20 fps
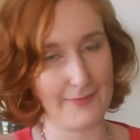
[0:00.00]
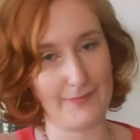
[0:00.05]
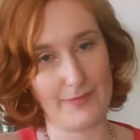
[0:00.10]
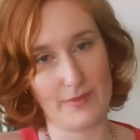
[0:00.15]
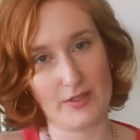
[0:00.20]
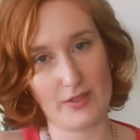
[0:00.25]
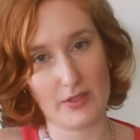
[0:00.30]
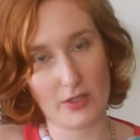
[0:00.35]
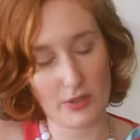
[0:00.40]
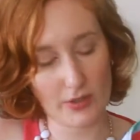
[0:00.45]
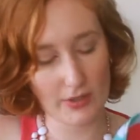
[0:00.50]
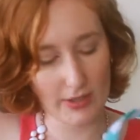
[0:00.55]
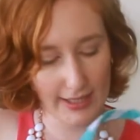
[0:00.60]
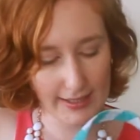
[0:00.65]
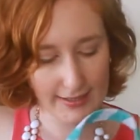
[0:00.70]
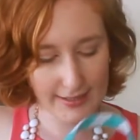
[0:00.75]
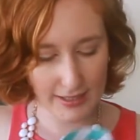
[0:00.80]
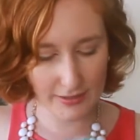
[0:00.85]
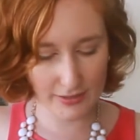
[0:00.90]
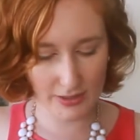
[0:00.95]
So
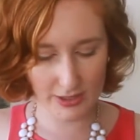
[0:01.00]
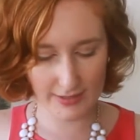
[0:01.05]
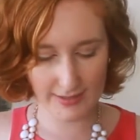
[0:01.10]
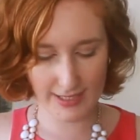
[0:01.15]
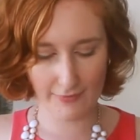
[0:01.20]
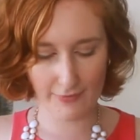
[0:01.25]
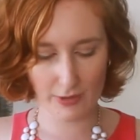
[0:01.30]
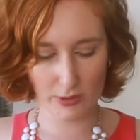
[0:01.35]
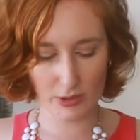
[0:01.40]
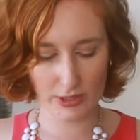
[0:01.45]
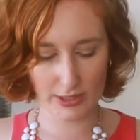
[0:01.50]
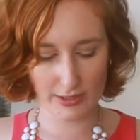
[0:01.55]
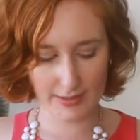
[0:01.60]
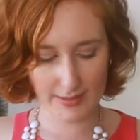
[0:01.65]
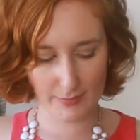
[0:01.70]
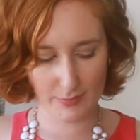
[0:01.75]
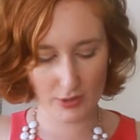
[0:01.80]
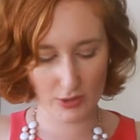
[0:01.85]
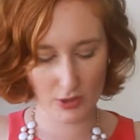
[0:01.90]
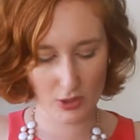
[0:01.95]
let's just have a look at
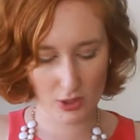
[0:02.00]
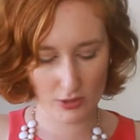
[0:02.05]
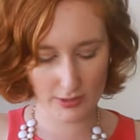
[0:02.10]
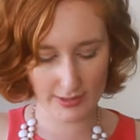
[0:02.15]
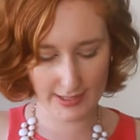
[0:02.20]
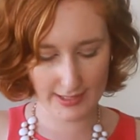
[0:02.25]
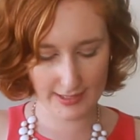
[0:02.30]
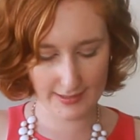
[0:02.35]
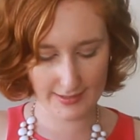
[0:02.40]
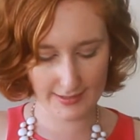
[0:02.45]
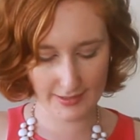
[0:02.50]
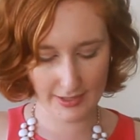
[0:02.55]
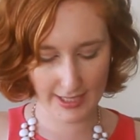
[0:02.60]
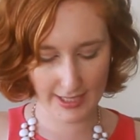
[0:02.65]
some of the contents I